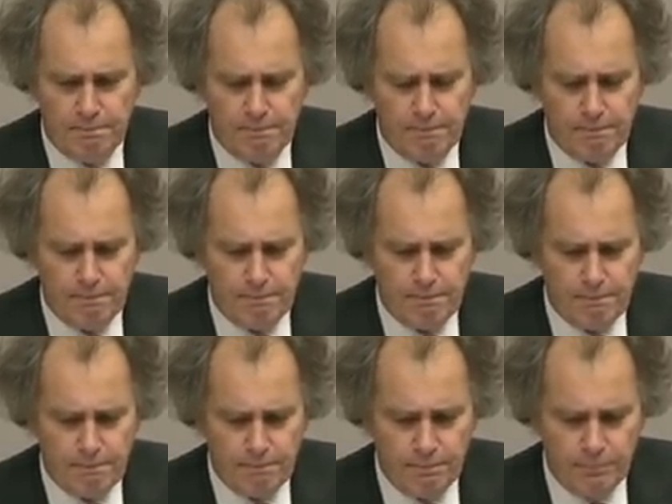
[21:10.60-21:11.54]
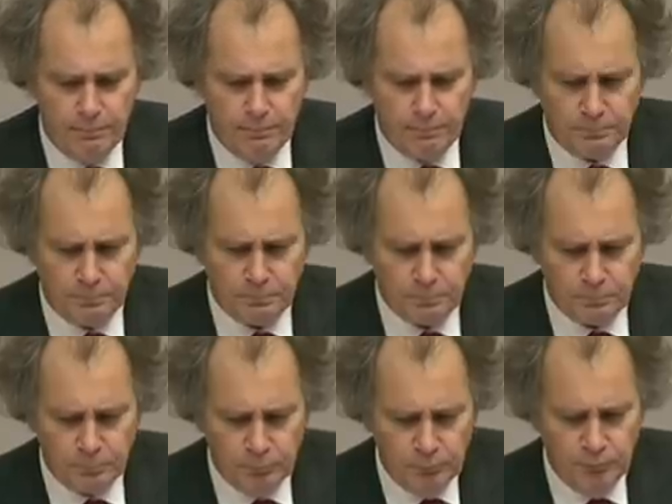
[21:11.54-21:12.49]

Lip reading: (no one is talking)